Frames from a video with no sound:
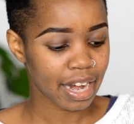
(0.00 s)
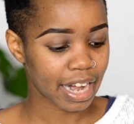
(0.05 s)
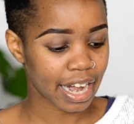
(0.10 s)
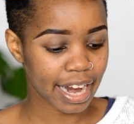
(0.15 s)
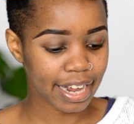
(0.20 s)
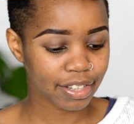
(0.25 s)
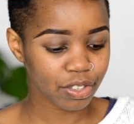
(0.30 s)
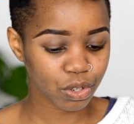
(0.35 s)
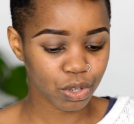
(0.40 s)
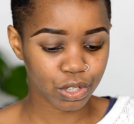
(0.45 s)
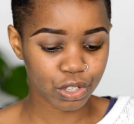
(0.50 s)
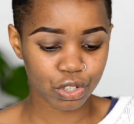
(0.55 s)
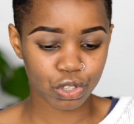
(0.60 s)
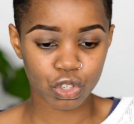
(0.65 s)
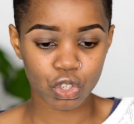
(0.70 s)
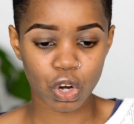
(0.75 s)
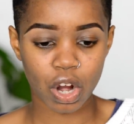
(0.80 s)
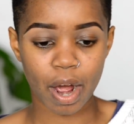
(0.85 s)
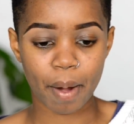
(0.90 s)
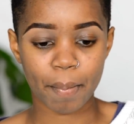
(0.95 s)
let's also
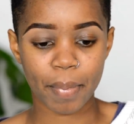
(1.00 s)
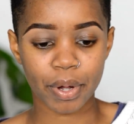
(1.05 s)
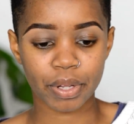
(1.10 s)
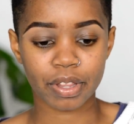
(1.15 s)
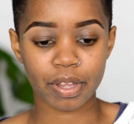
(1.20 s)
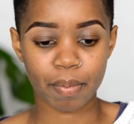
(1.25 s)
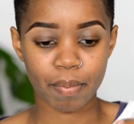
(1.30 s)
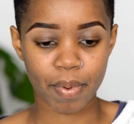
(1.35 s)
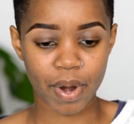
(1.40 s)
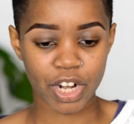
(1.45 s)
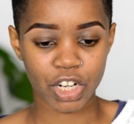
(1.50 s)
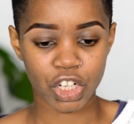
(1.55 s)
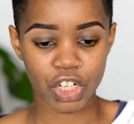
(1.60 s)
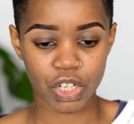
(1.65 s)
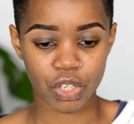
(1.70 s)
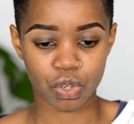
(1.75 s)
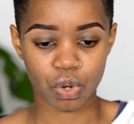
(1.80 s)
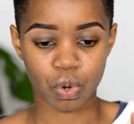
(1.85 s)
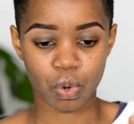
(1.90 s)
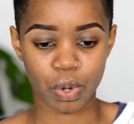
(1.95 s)
talk about the
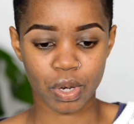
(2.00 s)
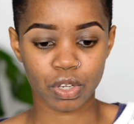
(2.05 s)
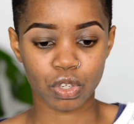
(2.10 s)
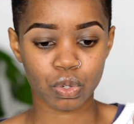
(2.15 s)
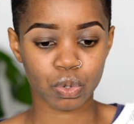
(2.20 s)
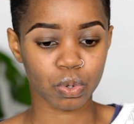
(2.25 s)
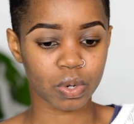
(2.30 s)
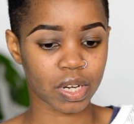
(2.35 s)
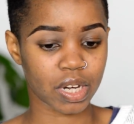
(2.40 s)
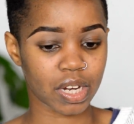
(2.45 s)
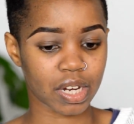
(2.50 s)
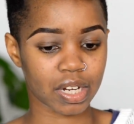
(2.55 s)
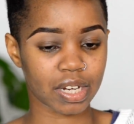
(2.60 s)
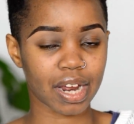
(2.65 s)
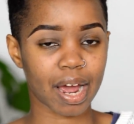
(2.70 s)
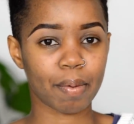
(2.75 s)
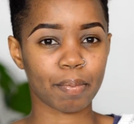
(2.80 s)
brushes you're going to need.